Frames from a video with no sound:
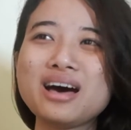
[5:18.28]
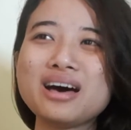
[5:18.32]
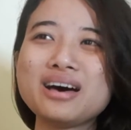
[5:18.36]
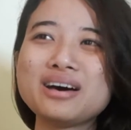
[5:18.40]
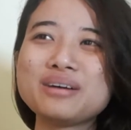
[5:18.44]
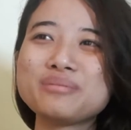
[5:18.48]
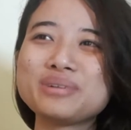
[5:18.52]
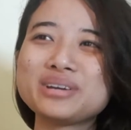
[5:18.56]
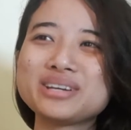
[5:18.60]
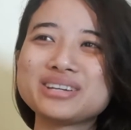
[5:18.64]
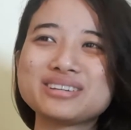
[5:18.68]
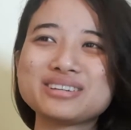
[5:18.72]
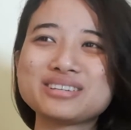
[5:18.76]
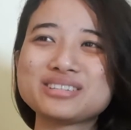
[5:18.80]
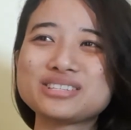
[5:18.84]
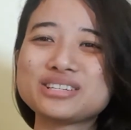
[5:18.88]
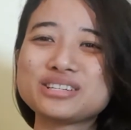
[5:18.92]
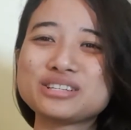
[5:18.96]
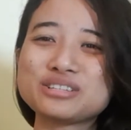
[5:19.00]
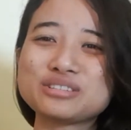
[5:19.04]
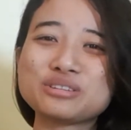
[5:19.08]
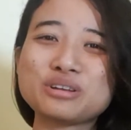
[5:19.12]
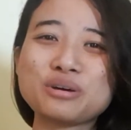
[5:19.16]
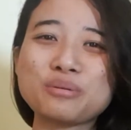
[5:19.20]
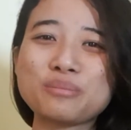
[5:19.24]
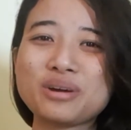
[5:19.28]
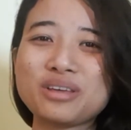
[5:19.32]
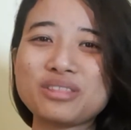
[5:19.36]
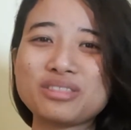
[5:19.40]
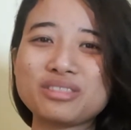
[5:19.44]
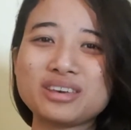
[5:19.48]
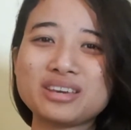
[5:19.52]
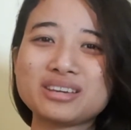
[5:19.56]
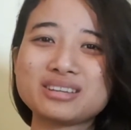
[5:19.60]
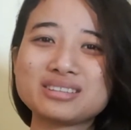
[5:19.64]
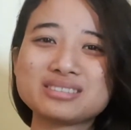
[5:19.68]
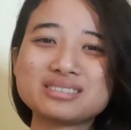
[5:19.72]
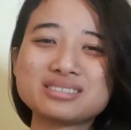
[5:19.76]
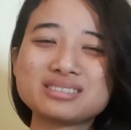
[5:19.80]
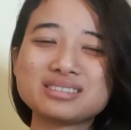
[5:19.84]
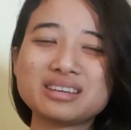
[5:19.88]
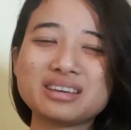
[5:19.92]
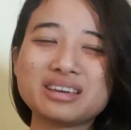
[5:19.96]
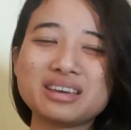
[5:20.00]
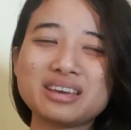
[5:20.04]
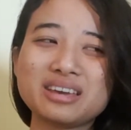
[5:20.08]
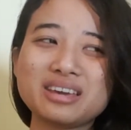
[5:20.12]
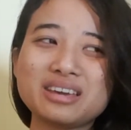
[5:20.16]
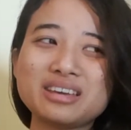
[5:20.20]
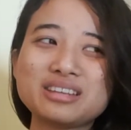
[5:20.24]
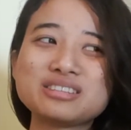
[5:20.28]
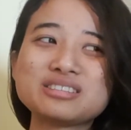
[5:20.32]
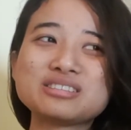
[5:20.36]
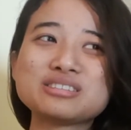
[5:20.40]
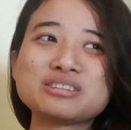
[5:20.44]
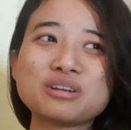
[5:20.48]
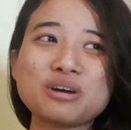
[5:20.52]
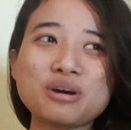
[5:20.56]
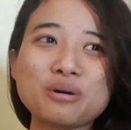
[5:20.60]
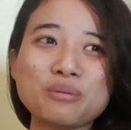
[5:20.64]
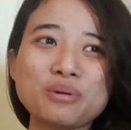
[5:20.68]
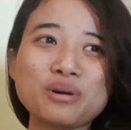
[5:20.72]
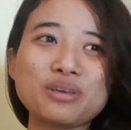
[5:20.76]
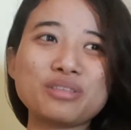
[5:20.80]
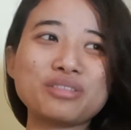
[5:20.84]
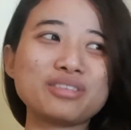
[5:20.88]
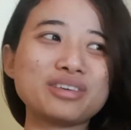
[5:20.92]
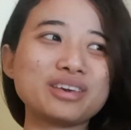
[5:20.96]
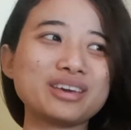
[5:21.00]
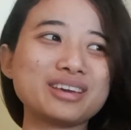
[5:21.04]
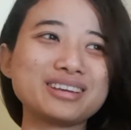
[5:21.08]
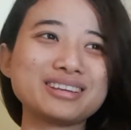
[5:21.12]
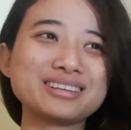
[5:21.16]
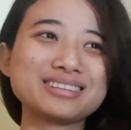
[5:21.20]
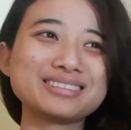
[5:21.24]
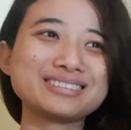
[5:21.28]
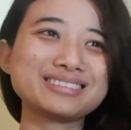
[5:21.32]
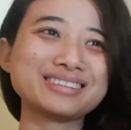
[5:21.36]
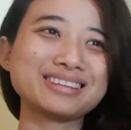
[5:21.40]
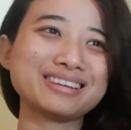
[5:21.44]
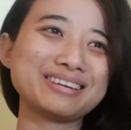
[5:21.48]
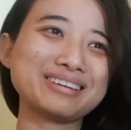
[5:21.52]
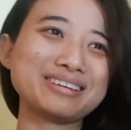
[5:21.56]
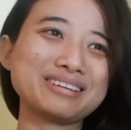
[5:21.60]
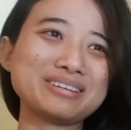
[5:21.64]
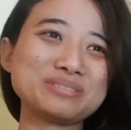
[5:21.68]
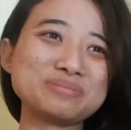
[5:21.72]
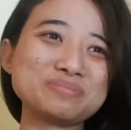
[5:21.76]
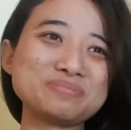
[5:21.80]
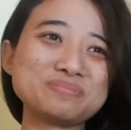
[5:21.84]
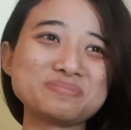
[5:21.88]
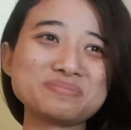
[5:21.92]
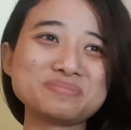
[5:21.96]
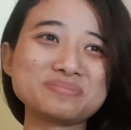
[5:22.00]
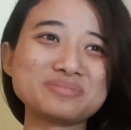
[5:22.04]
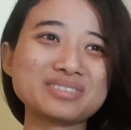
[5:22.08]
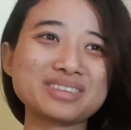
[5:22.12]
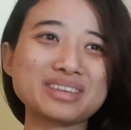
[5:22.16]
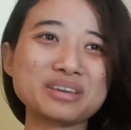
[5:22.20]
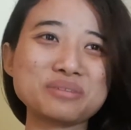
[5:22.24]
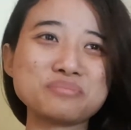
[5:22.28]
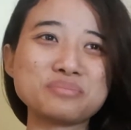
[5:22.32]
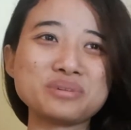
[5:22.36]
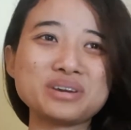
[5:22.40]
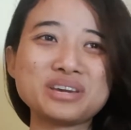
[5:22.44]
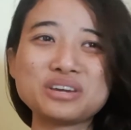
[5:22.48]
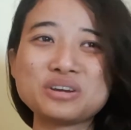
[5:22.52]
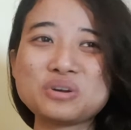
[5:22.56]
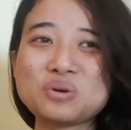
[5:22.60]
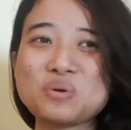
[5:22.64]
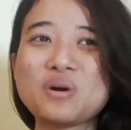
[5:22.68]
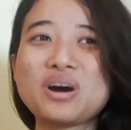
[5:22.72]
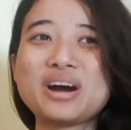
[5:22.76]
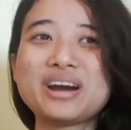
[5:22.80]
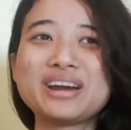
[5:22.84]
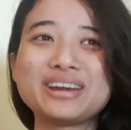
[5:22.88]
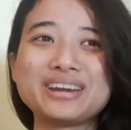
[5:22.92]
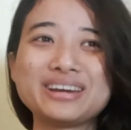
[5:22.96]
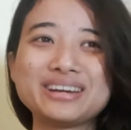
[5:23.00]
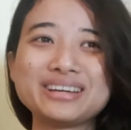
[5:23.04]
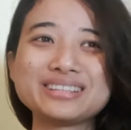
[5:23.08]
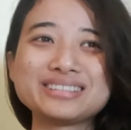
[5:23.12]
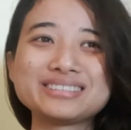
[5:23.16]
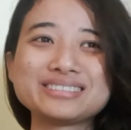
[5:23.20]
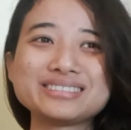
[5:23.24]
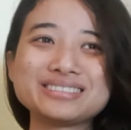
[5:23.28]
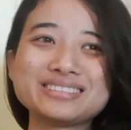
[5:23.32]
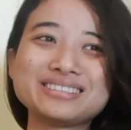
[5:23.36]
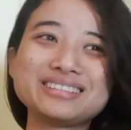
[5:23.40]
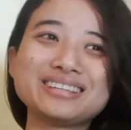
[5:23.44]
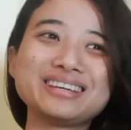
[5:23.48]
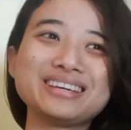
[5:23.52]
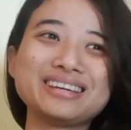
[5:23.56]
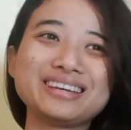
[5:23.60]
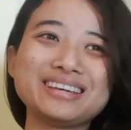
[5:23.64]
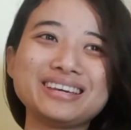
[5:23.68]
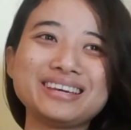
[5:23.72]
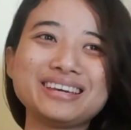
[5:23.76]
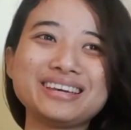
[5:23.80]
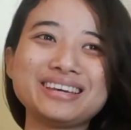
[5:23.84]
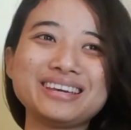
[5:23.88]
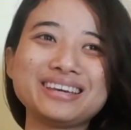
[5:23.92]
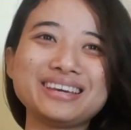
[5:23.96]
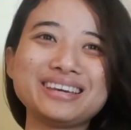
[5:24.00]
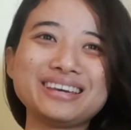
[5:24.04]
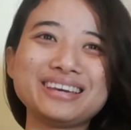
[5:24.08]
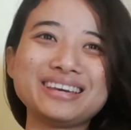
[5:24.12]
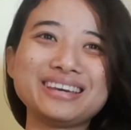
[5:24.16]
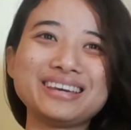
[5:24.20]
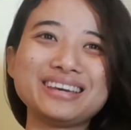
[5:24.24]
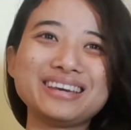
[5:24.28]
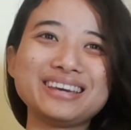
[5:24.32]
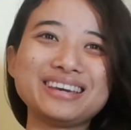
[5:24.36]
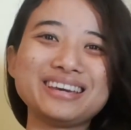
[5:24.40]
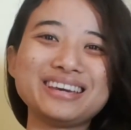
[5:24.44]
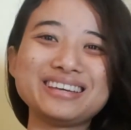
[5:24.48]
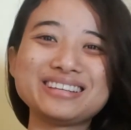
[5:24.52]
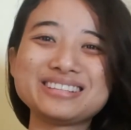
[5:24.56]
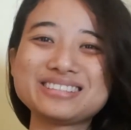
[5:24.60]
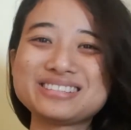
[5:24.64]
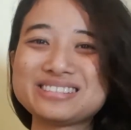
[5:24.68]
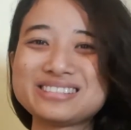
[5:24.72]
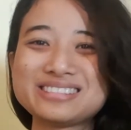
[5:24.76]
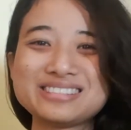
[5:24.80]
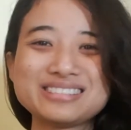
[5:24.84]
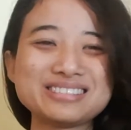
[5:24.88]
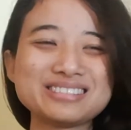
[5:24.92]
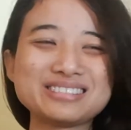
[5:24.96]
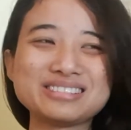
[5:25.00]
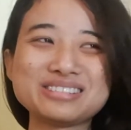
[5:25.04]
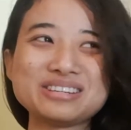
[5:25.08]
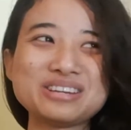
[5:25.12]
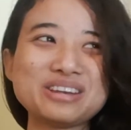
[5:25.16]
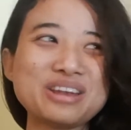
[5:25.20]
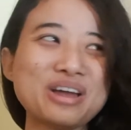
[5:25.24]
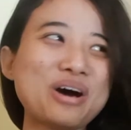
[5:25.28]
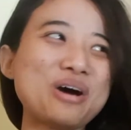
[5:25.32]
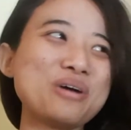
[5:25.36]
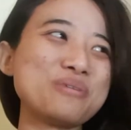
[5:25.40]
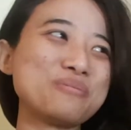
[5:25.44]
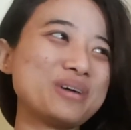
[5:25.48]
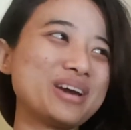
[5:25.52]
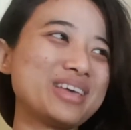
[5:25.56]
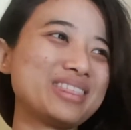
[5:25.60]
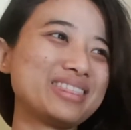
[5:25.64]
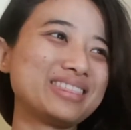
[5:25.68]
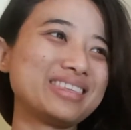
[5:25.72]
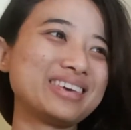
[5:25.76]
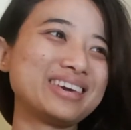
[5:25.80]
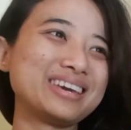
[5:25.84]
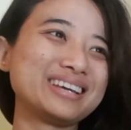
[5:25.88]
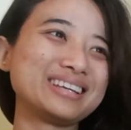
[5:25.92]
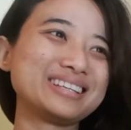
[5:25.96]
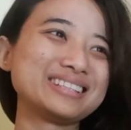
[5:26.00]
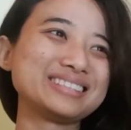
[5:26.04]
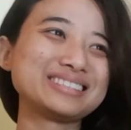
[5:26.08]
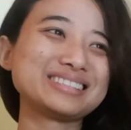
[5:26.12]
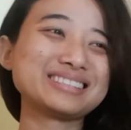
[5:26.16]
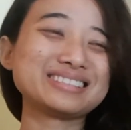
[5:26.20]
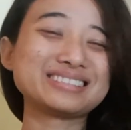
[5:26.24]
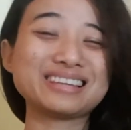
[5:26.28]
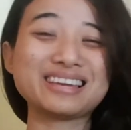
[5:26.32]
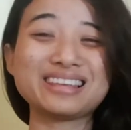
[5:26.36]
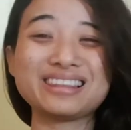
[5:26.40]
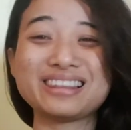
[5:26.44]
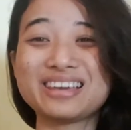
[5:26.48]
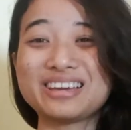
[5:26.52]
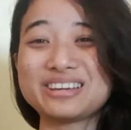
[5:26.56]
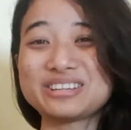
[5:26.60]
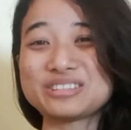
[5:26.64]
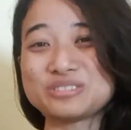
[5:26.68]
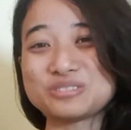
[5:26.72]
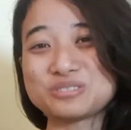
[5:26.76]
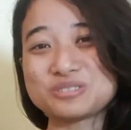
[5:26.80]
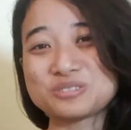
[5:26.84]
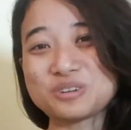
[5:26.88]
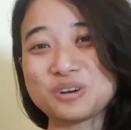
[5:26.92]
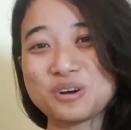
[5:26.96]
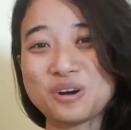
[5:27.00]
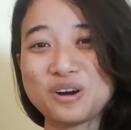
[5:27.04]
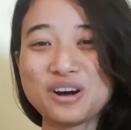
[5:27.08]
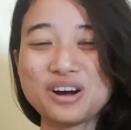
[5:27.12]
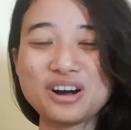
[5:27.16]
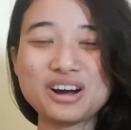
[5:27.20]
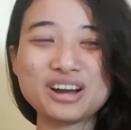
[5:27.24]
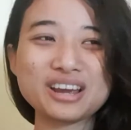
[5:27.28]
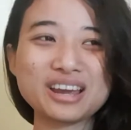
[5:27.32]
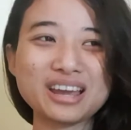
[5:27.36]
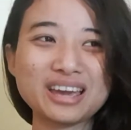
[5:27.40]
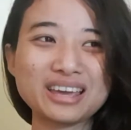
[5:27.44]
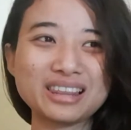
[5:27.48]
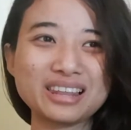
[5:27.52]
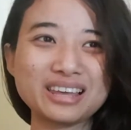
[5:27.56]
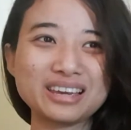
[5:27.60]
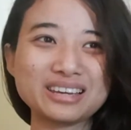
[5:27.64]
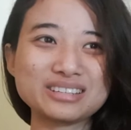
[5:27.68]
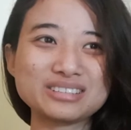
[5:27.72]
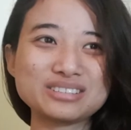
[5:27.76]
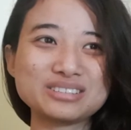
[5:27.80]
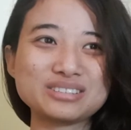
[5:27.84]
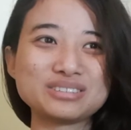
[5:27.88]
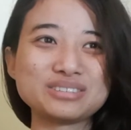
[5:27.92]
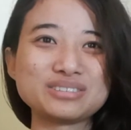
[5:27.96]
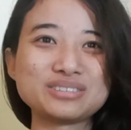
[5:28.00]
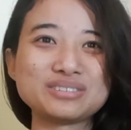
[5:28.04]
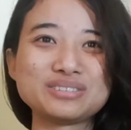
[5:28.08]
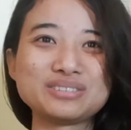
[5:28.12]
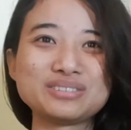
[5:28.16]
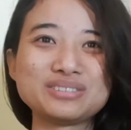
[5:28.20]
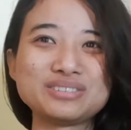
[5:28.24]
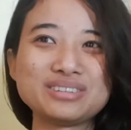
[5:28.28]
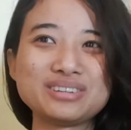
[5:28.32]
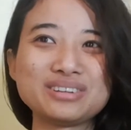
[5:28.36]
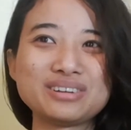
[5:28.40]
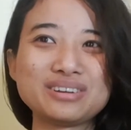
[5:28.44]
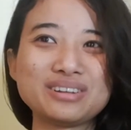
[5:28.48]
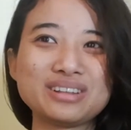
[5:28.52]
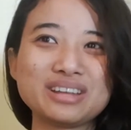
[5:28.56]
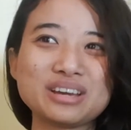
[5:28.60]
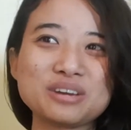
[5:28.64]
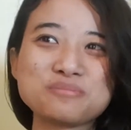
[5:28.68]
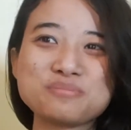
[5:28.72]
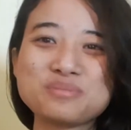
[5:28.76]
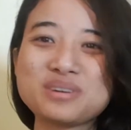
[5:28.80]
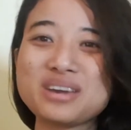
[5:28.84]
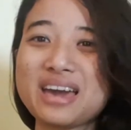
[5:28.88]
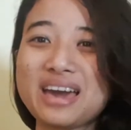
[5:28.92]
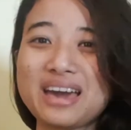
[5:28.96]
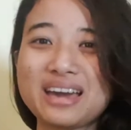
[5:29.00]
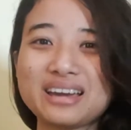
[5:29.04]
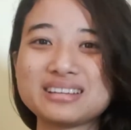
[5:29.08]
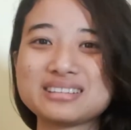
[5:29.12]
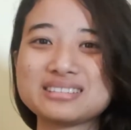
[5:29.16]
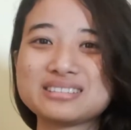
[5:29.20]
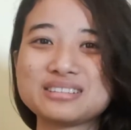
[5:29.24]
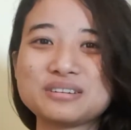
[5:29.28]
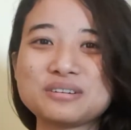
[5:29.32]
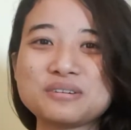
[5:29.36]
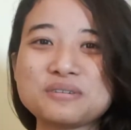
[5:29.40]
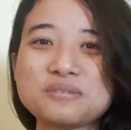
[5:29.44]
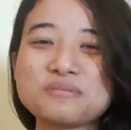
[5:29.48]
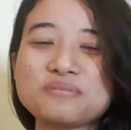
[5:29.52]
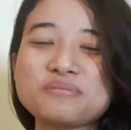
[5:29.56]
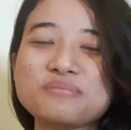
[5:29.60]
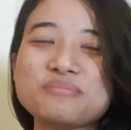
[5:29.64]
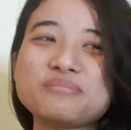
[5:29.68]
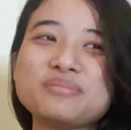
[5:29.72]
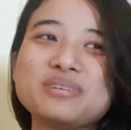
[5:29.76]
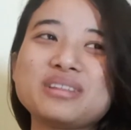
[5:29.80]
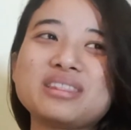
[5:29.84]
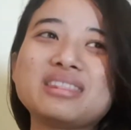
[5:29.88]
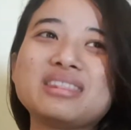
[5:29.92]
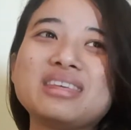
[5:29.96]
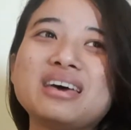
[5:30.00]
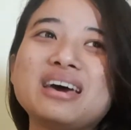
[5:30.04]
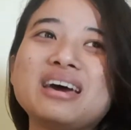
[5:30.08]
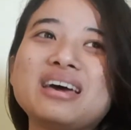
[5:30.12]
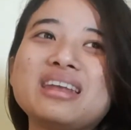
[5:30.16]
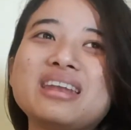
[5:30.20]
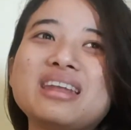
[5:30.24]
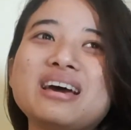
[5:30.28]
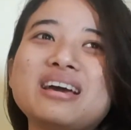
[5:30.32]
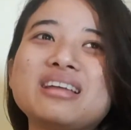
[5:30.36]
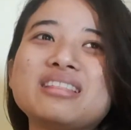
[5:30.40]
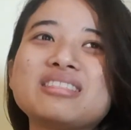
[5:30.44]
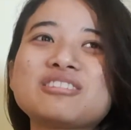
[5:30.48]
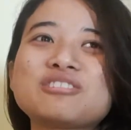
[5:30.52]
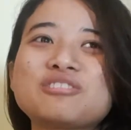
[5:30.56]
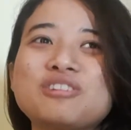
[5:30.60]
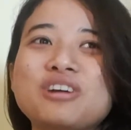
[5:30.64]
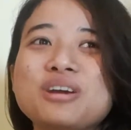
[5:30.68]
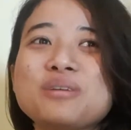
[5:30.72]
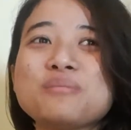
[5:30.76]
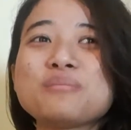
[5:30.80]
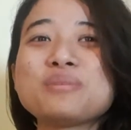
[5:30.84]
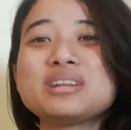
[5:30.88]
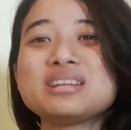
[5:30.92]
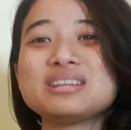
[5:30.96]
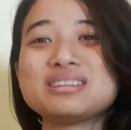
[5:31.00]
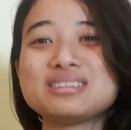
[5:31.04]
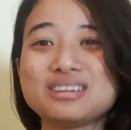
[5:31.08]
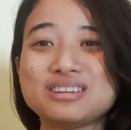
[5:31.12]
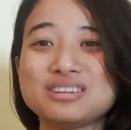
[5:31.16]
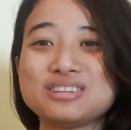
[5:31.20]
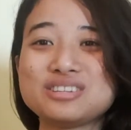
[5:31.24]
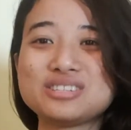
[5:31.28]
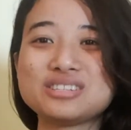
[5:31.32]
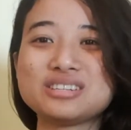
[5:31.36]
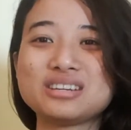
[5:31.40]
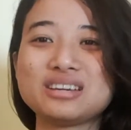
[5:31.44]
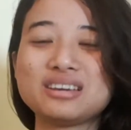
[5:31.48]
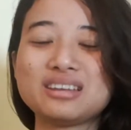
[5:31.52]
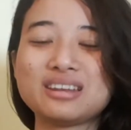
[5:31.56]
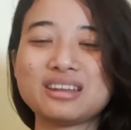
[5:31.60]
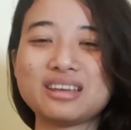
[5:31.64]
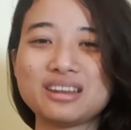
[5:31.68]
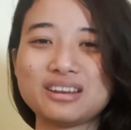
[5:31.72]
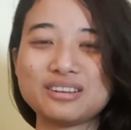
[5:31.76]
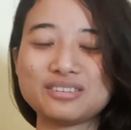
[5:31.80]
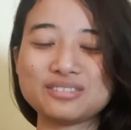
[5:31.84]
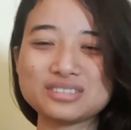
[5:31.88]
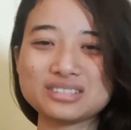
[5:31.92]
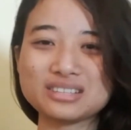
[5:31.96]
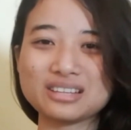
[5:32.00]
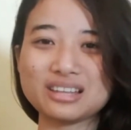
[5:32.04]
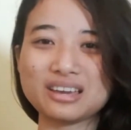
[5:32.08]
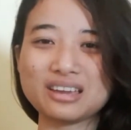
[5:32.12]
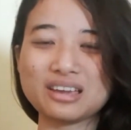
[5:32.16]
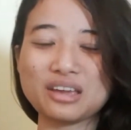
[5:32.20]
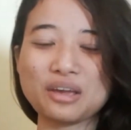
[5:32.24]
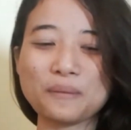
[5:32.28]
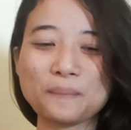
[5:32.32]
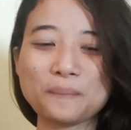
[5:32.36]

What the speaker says: meditation is not my things, it's not my things, like being quiet, it's just not my things, because I like to talk, I like to, you know, like be active. But then I tried meditation and I was like,